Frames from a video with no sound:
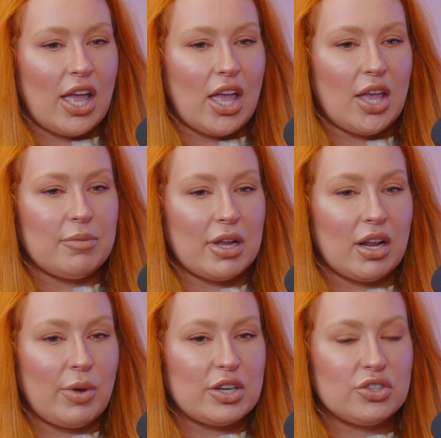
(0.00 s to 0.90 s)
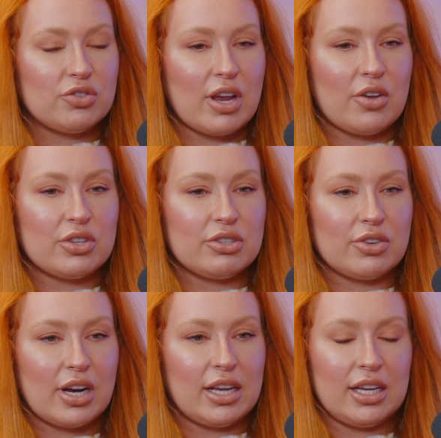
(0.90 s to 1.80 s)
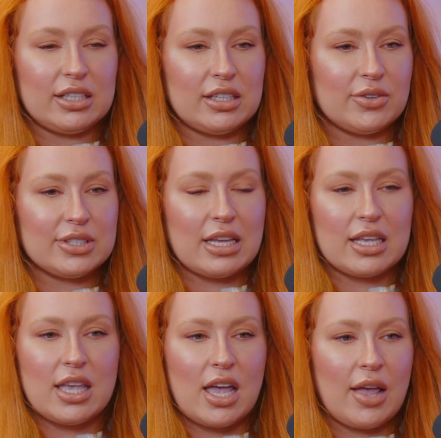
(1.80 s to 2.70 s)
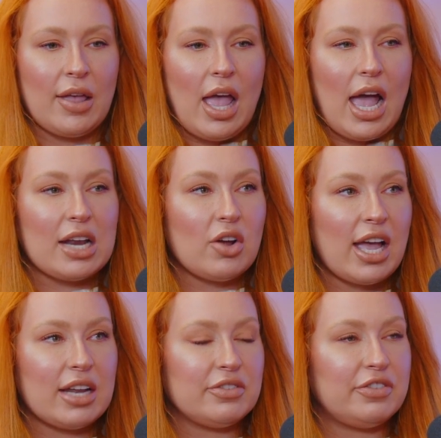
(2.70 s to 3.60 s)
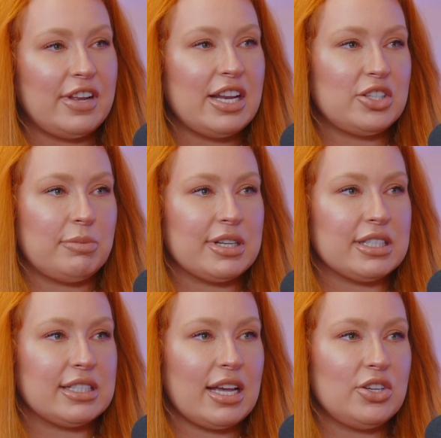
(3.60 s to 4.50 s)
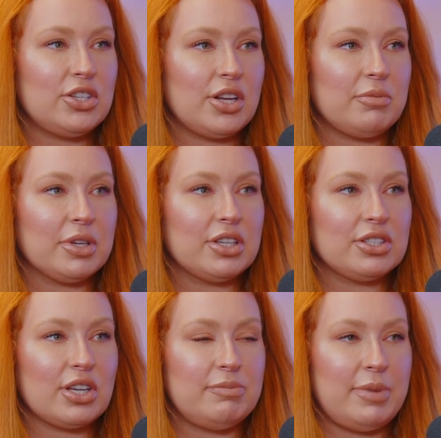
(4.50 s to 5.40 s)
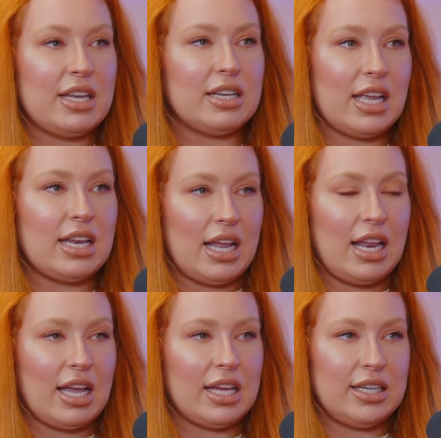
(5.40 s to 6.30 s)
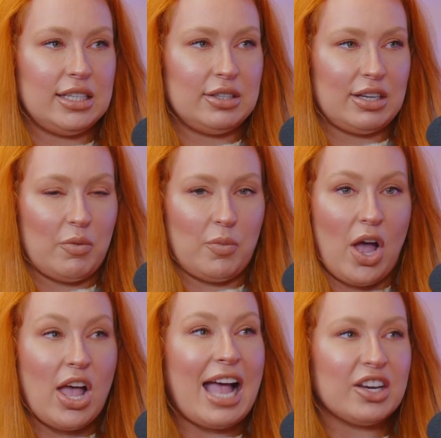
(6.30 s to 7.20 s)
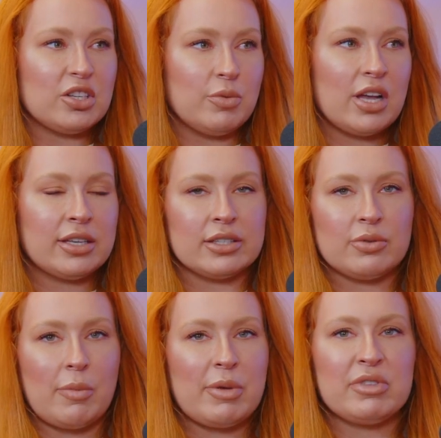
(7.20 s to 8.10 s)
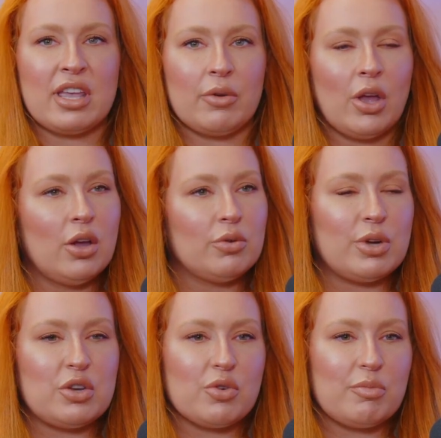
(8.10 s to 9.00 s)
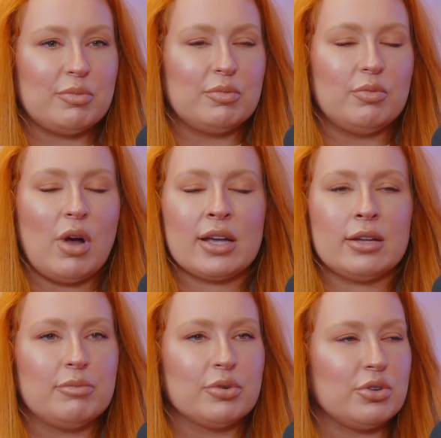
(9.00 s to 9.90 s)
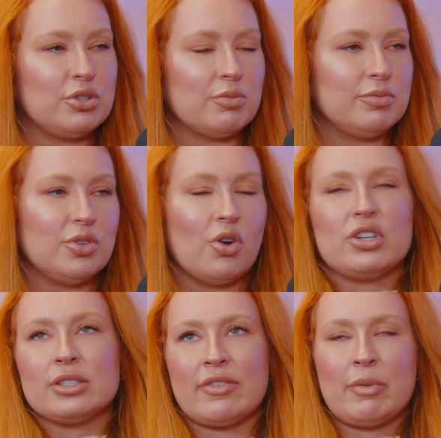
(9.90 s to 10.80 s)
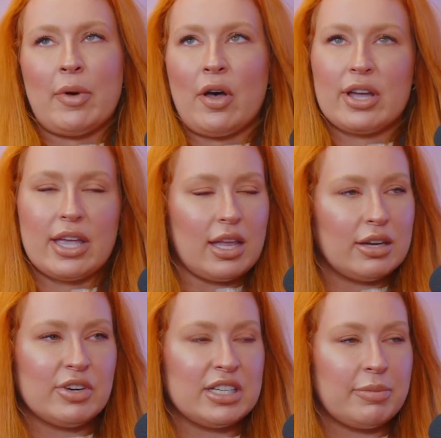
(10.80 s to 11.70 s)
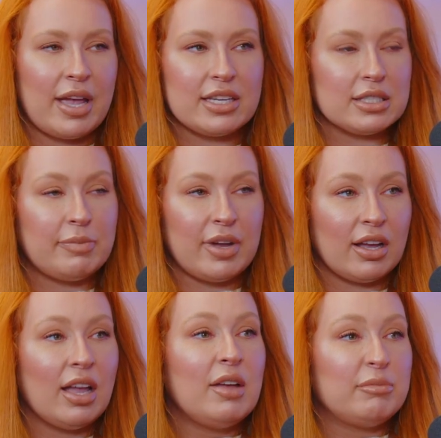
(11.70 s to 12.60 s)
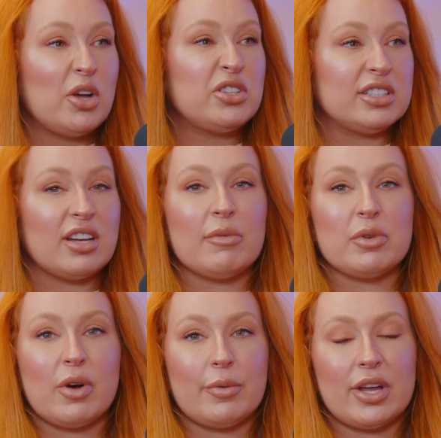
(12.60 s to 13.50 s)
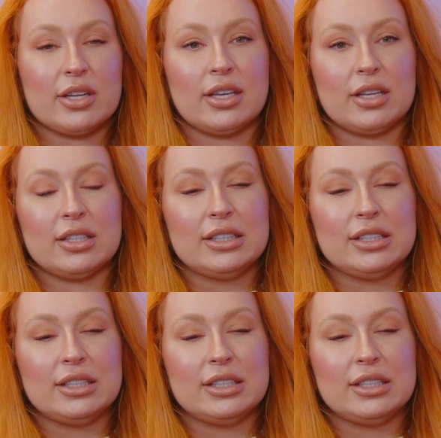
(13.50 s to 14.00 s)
And I went straight on the train, and I was like, yeah. And I hadn't finished the presentation because I'd been in LA, actually working as well. People think when you're working abroad, you're just having a party. It really depends, but most of the time you are working.